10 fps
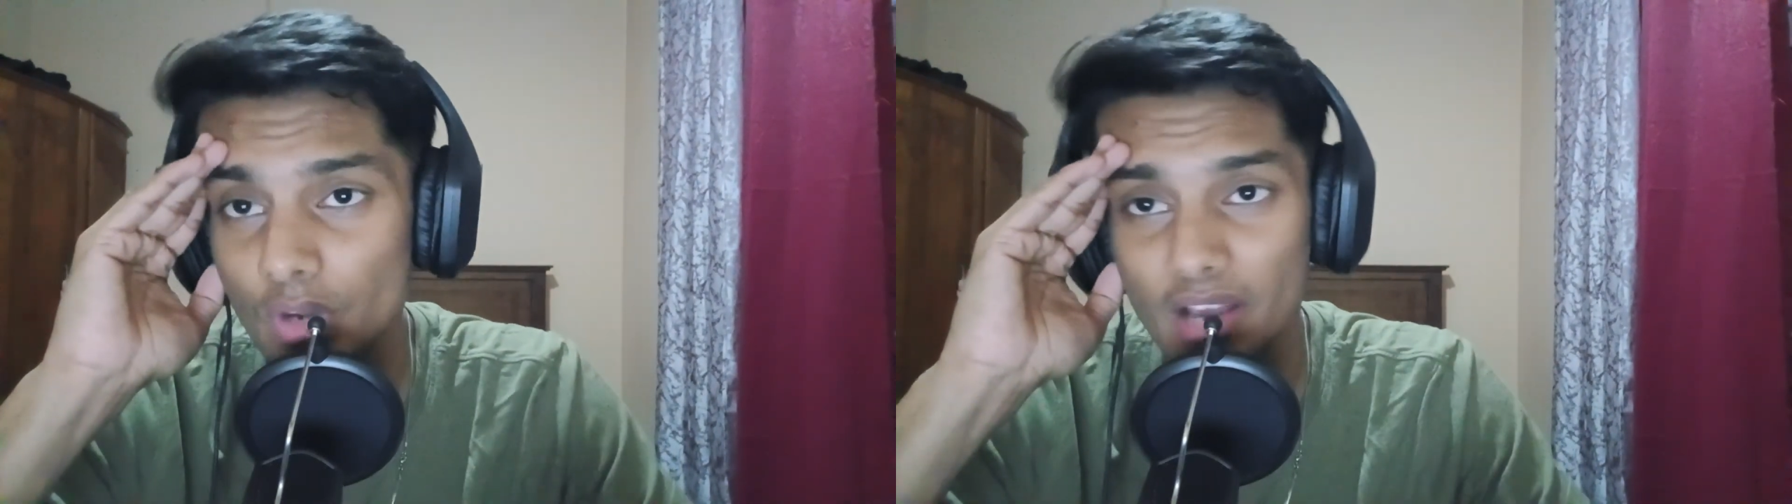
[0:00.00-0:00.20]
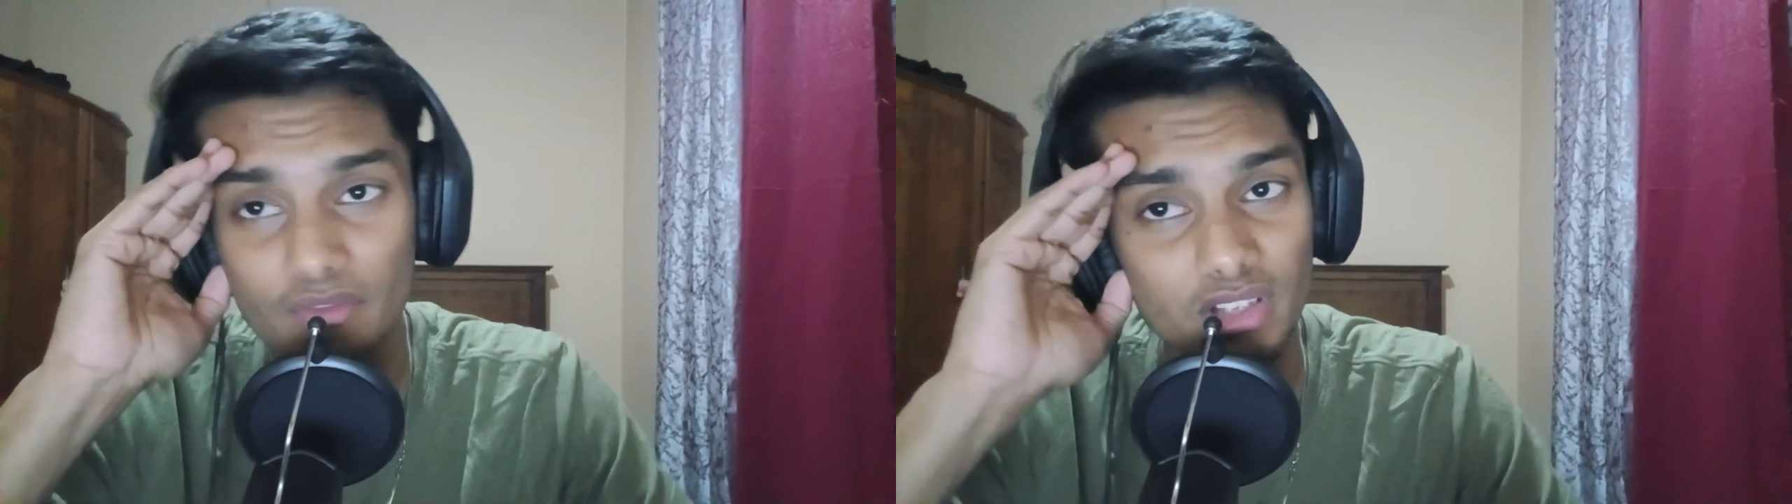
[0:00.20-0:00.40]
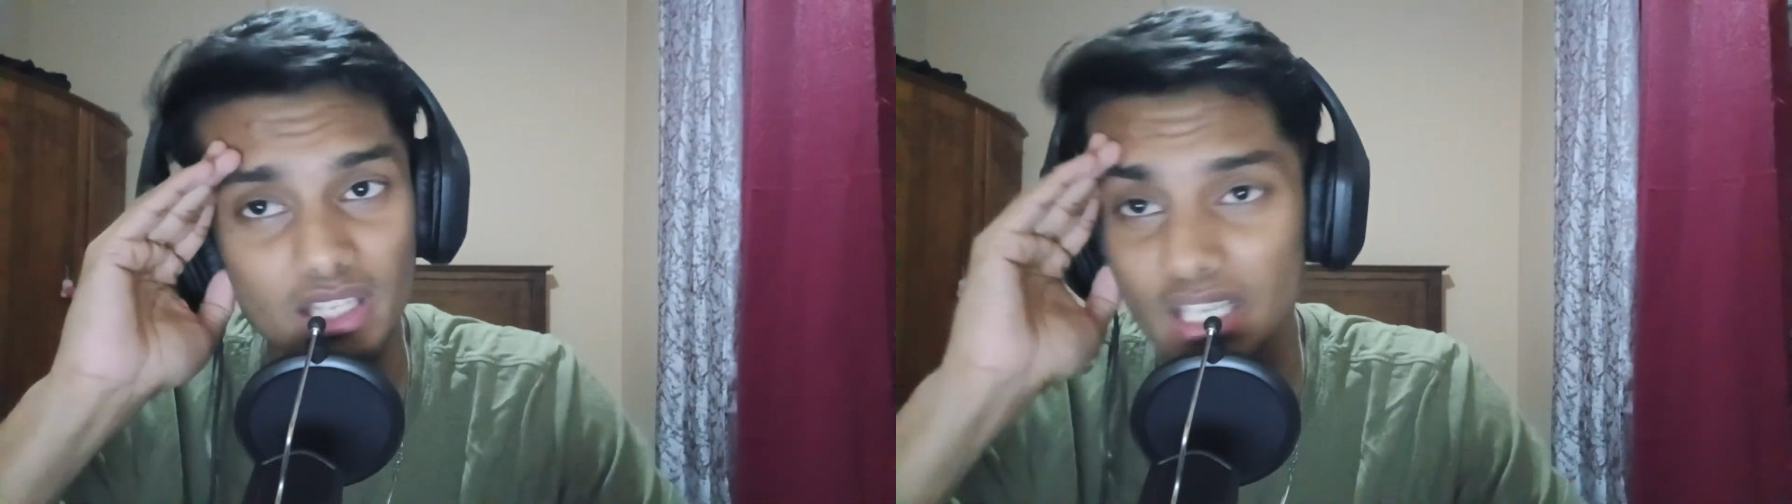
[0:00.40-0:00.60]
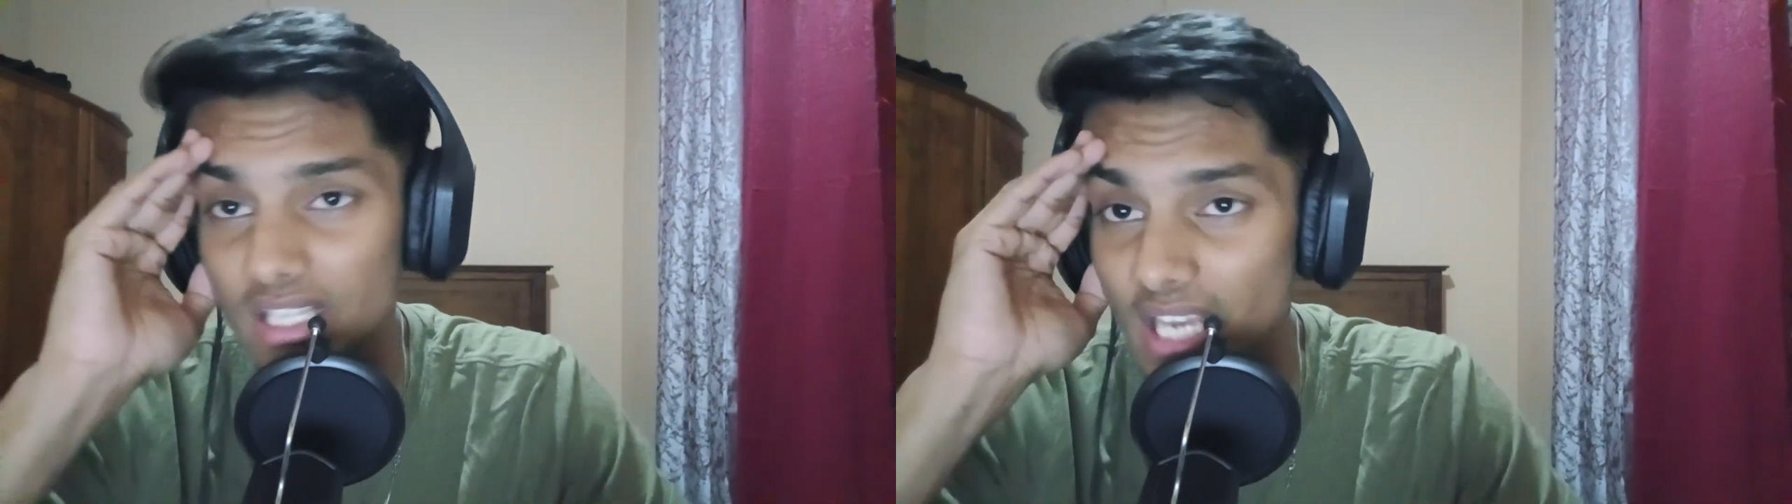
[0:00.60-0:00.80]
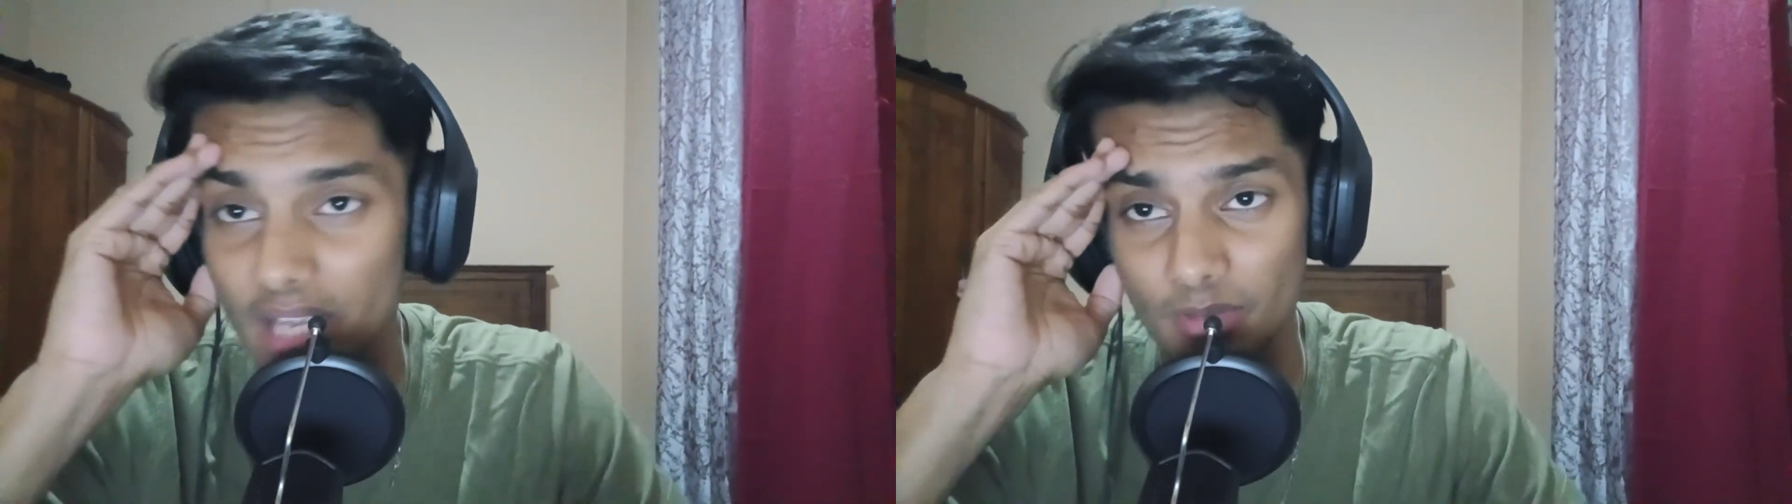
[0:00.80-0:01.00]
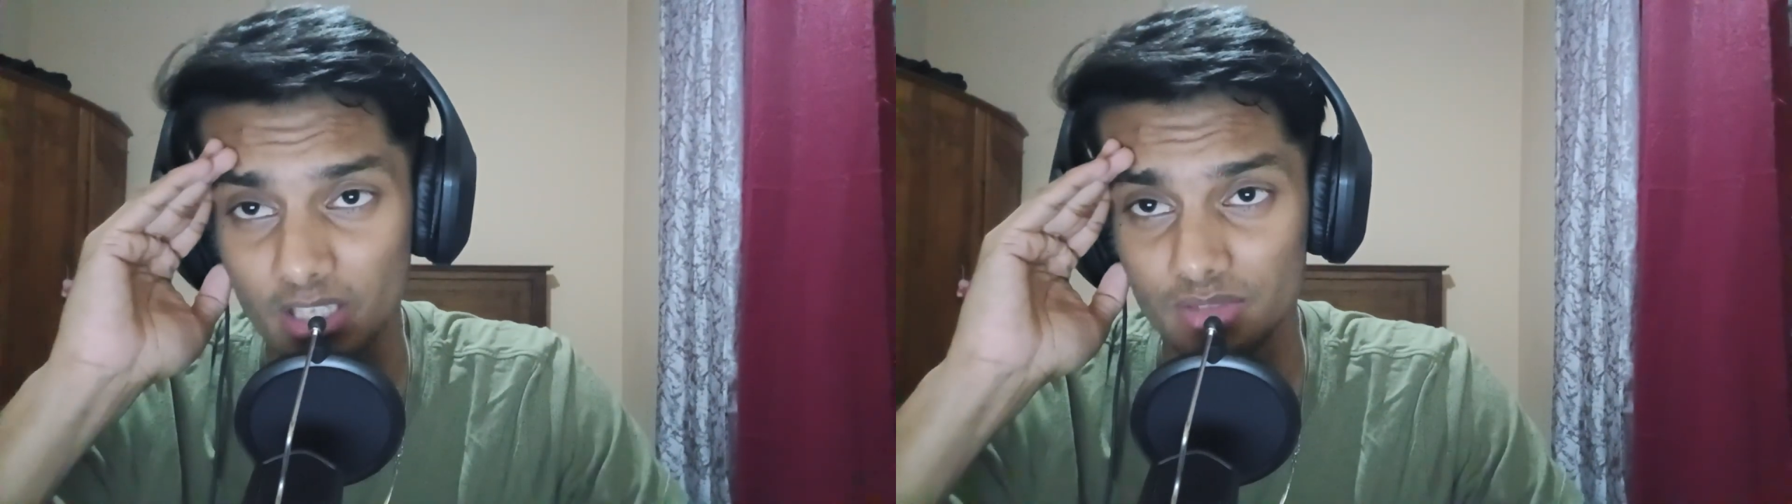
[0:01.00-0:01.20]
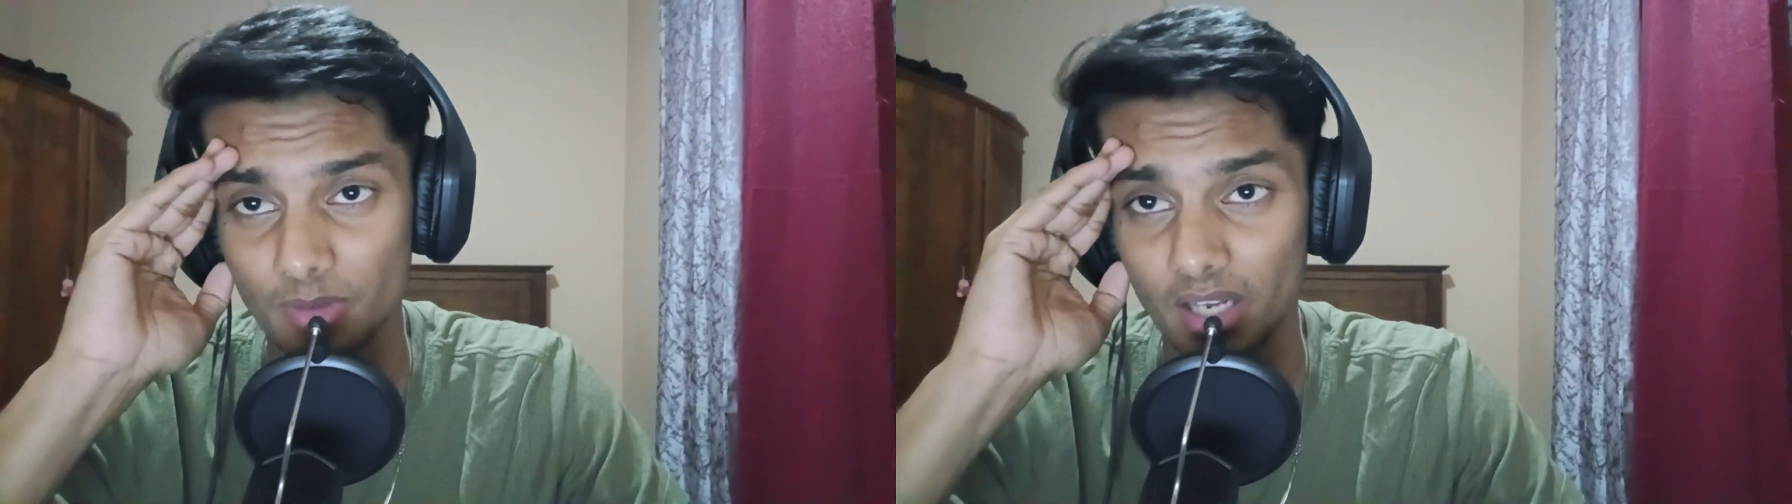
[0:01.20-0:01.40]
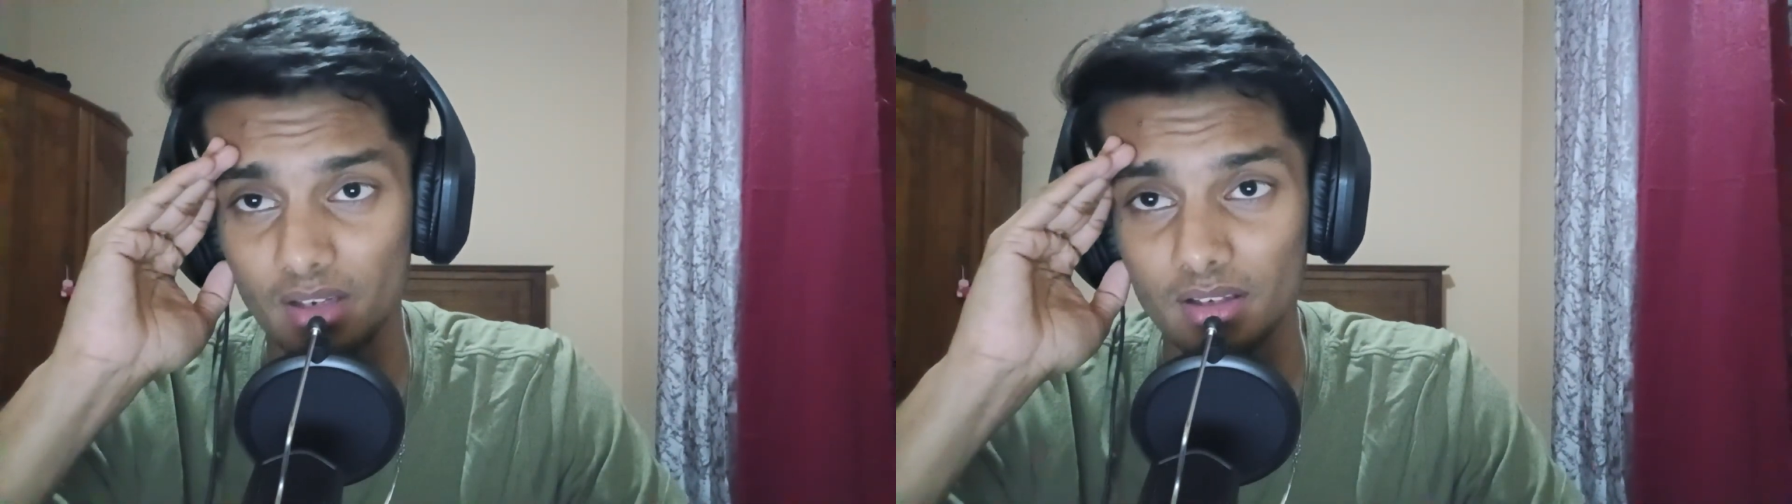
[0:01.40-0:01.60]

everything in the IMAT, man.